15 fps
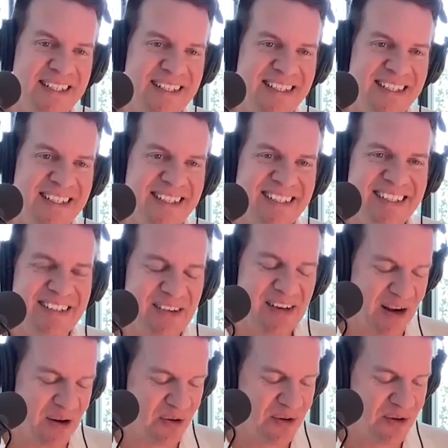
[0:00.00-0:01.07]
Yeah, days
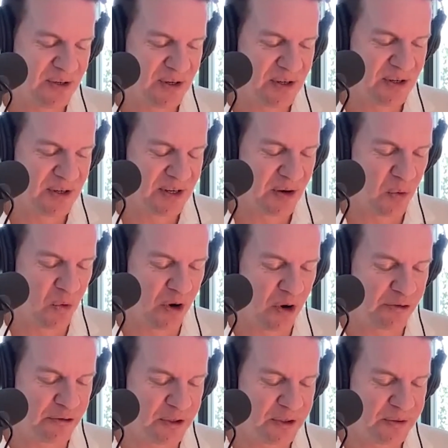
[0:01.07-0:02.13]
or weeks, not far
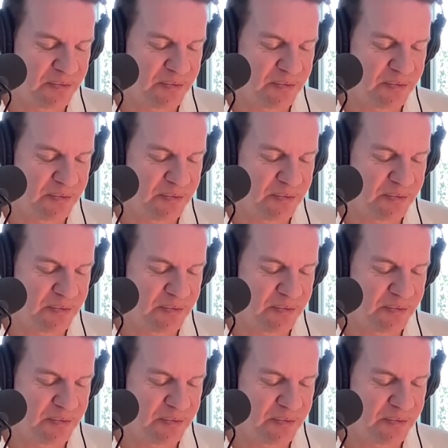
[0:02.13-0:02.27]
off.